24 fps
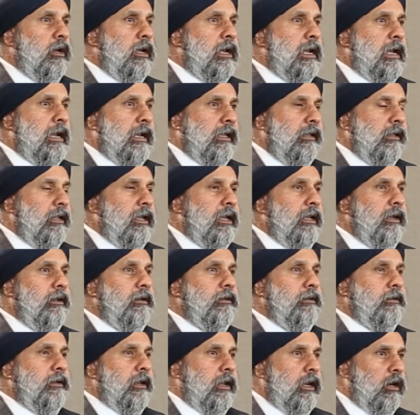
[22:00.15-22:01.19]
highlight,
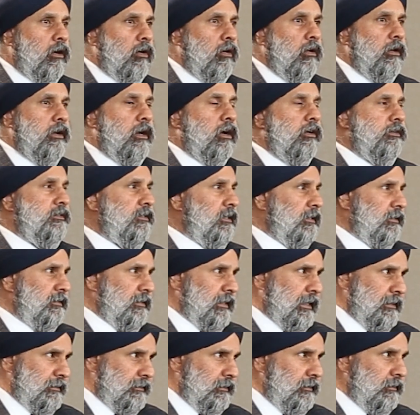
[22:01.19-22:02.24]
herald our
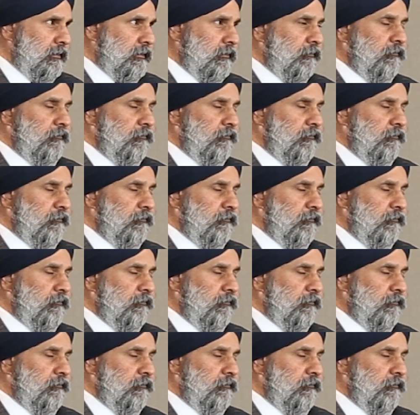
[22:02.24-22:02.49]
successes.